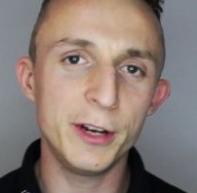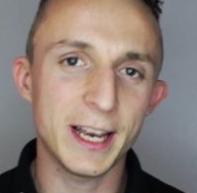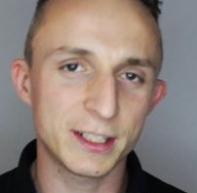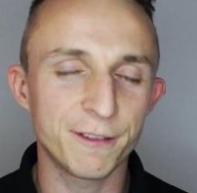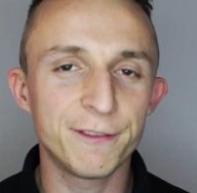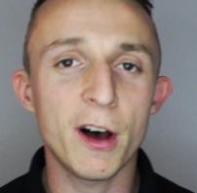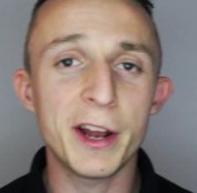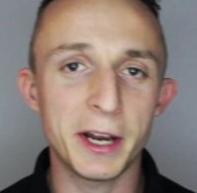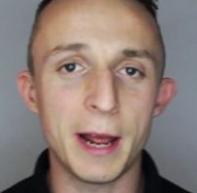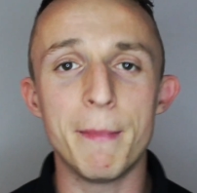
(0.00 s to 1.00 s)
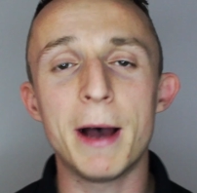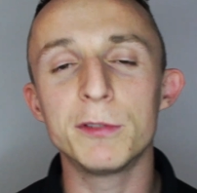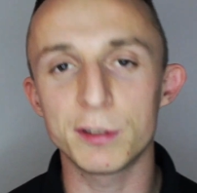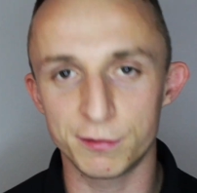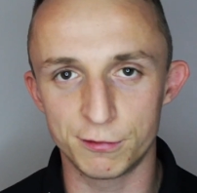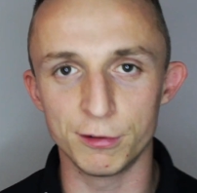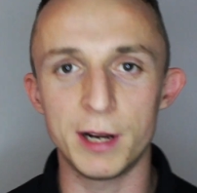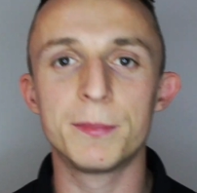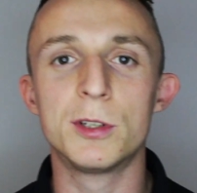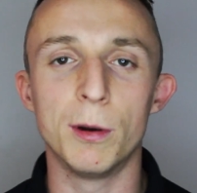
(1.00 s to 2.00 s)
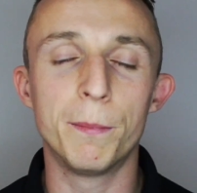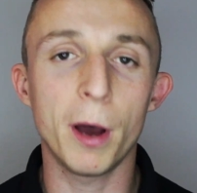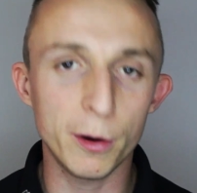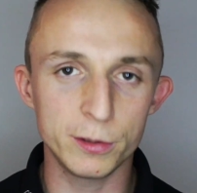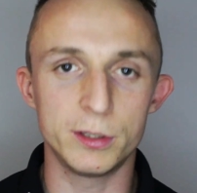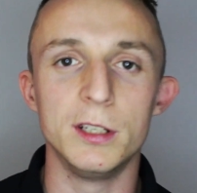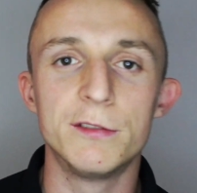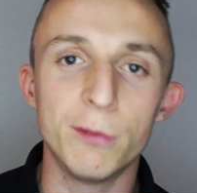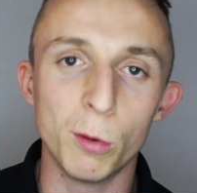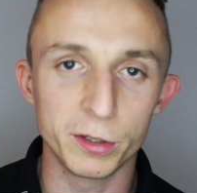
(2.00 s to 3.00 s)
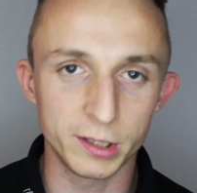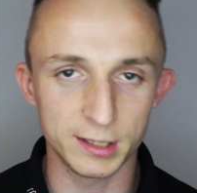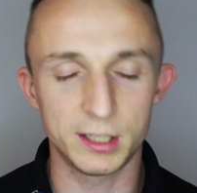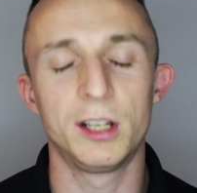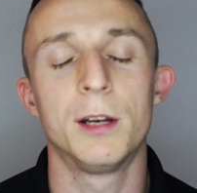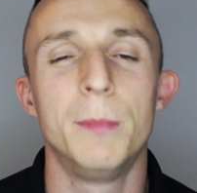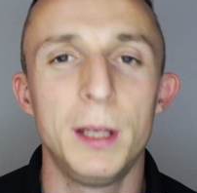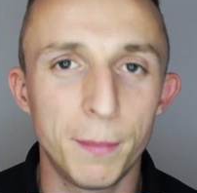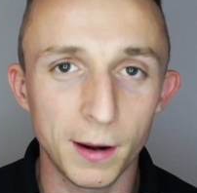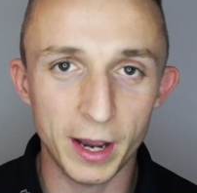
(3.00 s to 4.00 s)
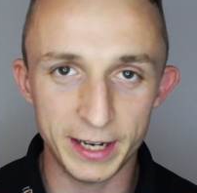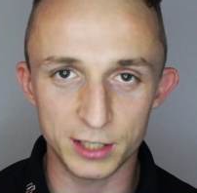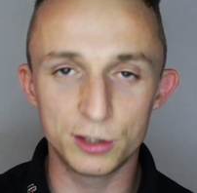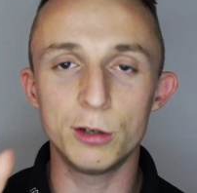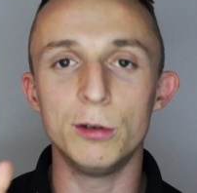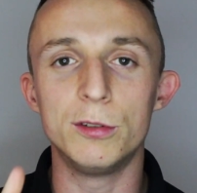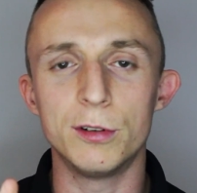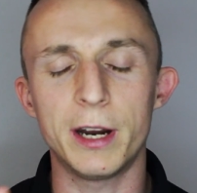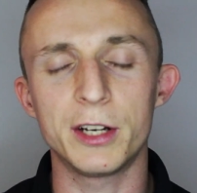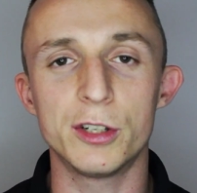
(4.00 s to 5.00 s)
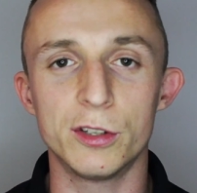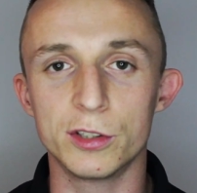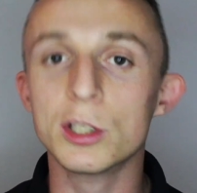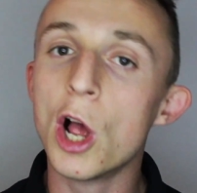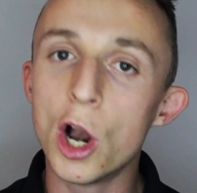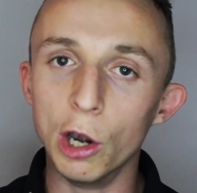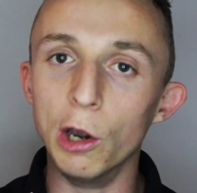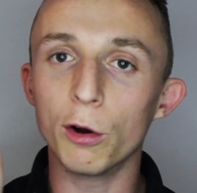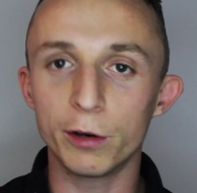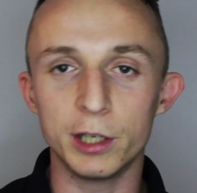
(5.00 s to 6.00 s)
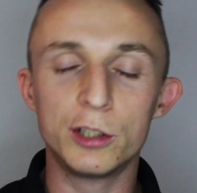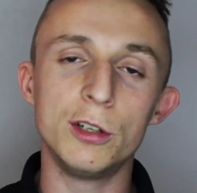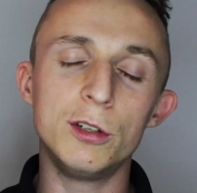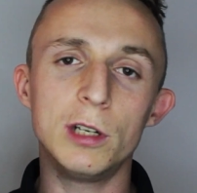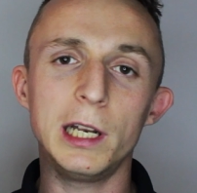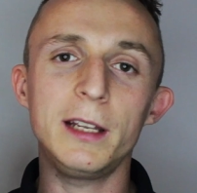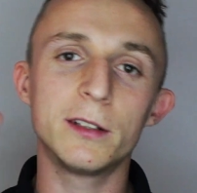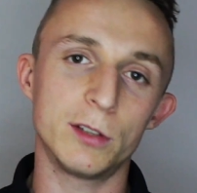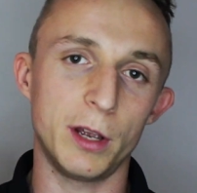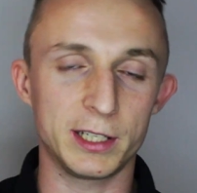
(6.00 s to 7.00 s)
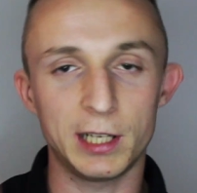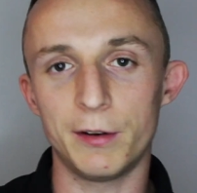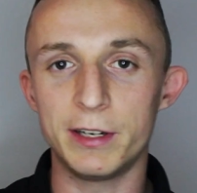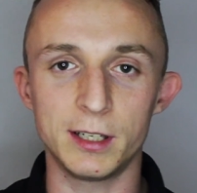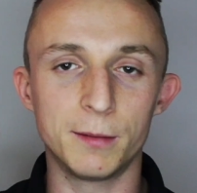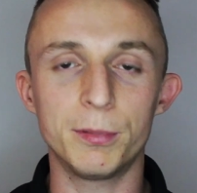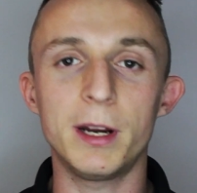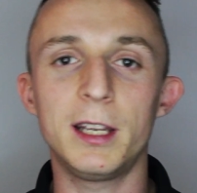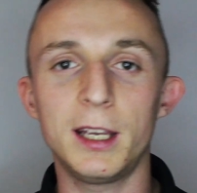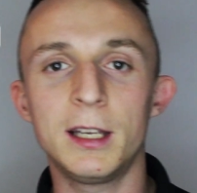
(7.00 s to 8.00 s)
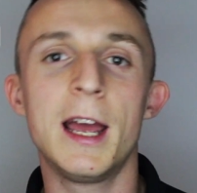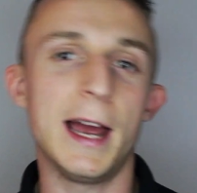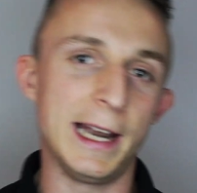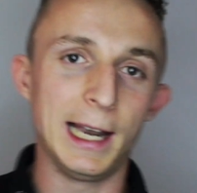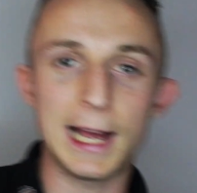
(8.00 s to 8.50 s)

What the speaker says: only has a finite amount of grip to oppose these forces and can be applied in two directions, longitudinally, so accelerating and braking, and